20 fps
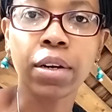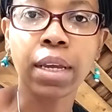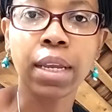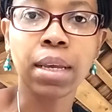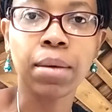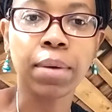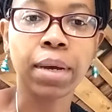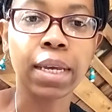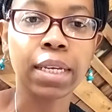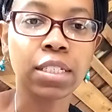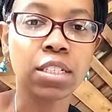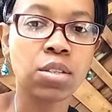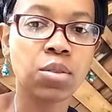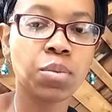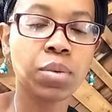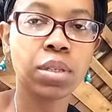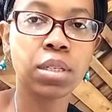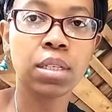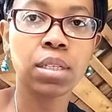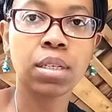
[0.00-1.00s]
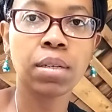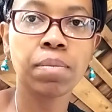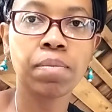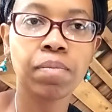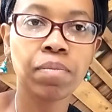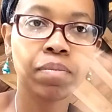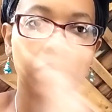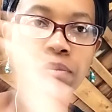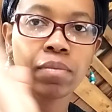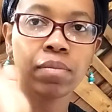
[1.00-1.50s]
Anyway, just wanted to
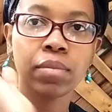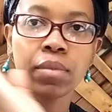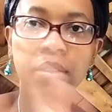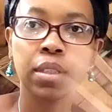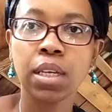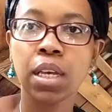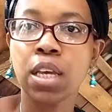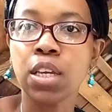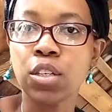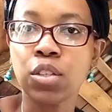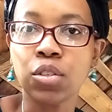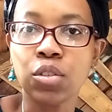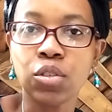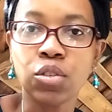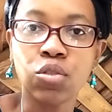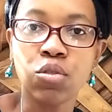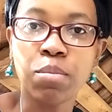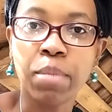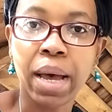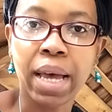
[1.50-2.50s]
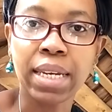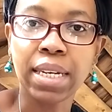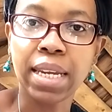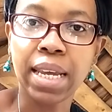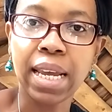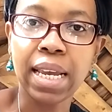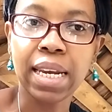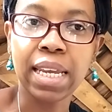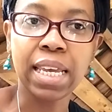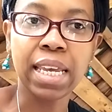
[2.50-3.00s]
do my
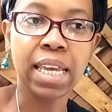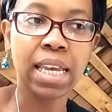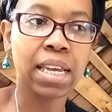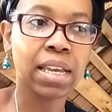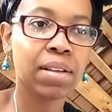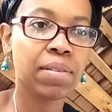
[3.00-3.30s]
daily